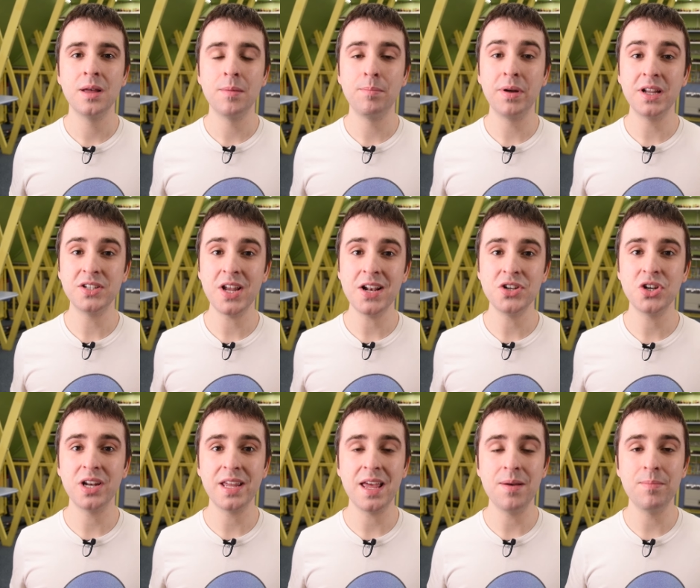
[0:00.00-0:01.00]
But
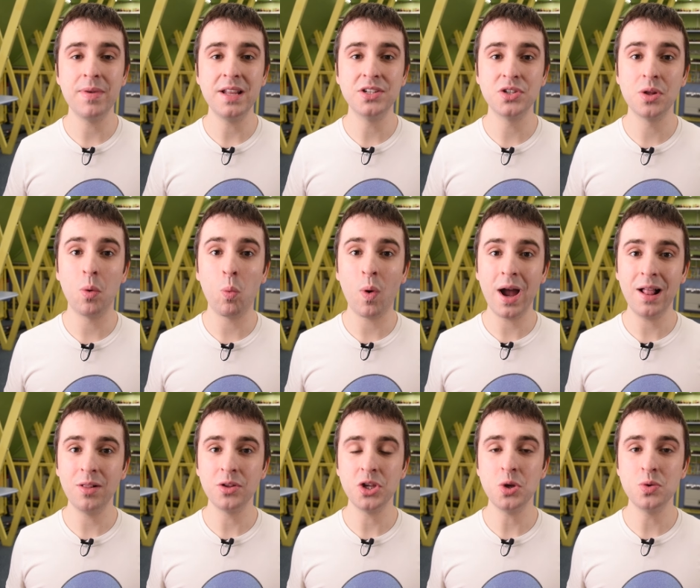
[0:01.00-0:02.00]
essentially it means that
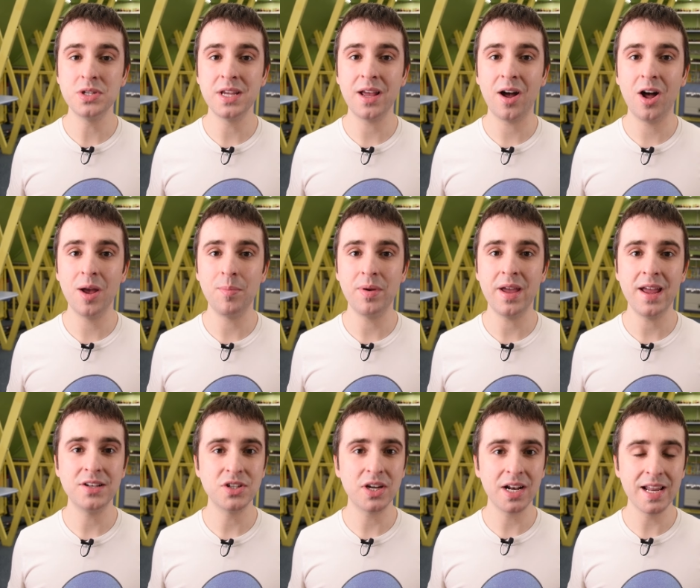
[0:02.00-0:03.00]
while using
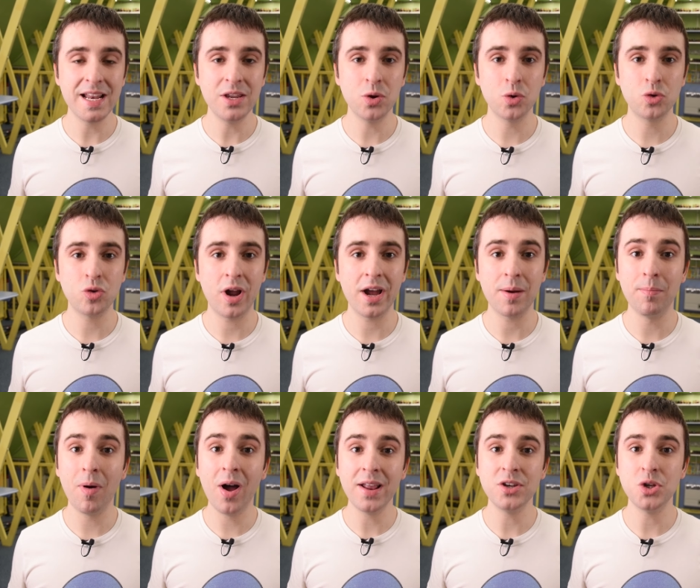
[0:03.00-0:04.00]
IPA to clean your track
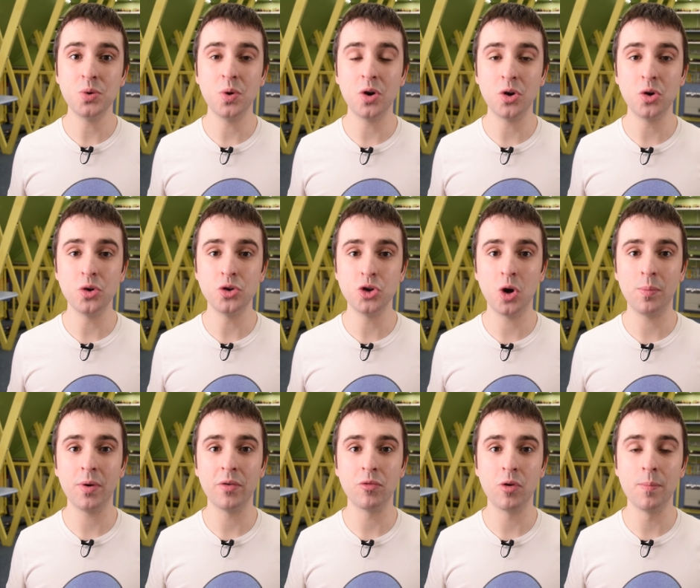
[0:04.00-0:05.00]
might do a good job
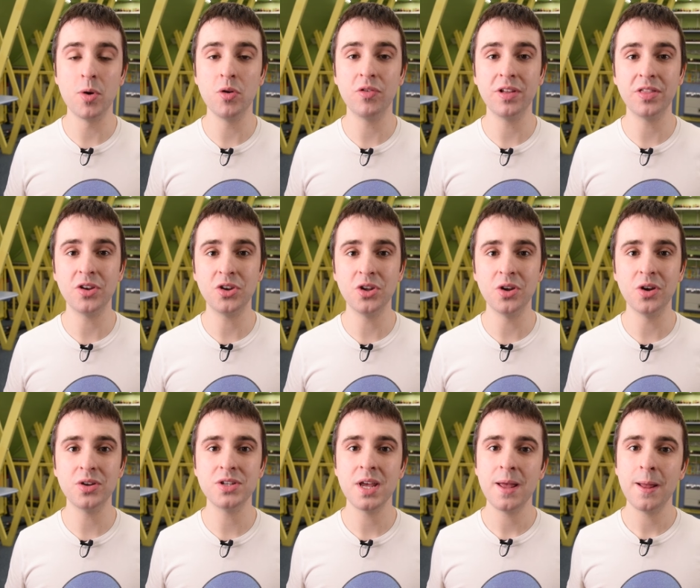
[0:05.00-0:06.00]
of removing the dirt,